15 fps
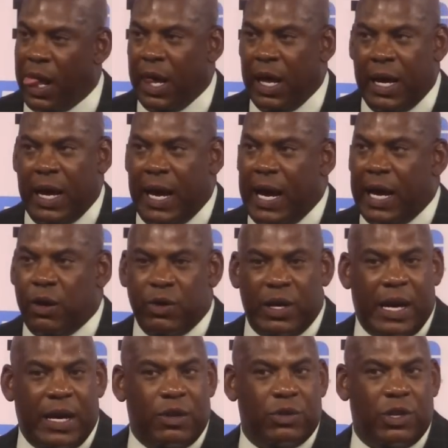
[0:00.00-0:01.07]
everyone? I don't.
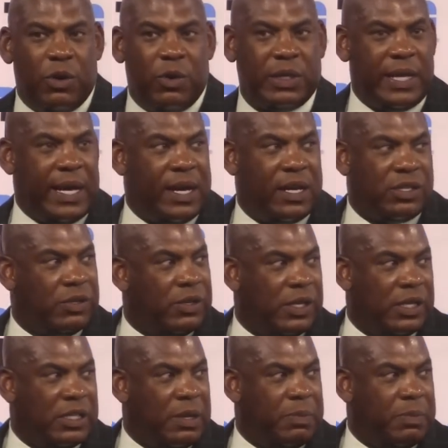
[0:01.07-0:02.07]
I don't know what the answer is.